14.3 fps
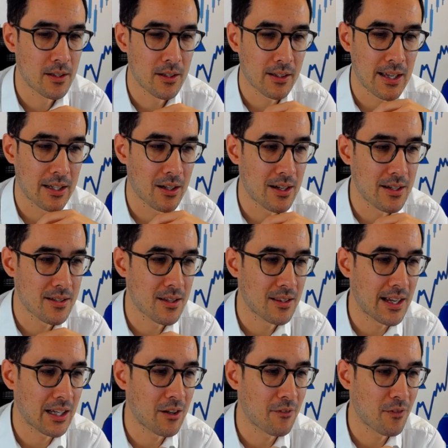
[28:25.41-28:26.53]
Okay guys,
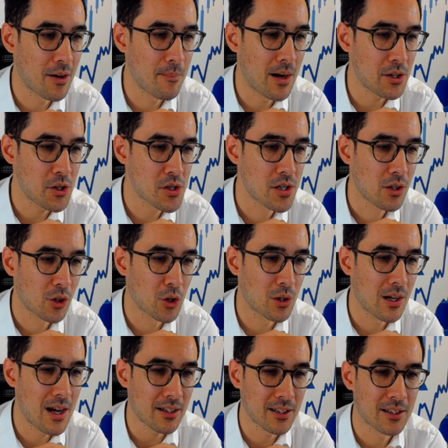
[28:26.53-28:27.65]
thank you very much, good
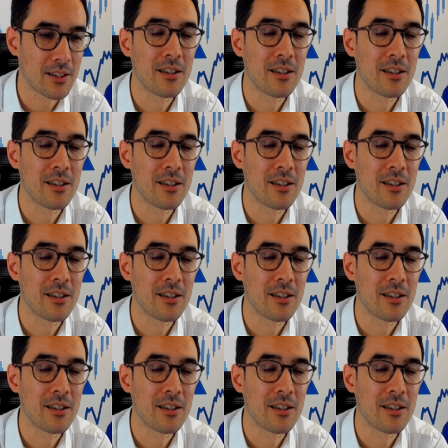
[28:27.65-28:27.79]
luck,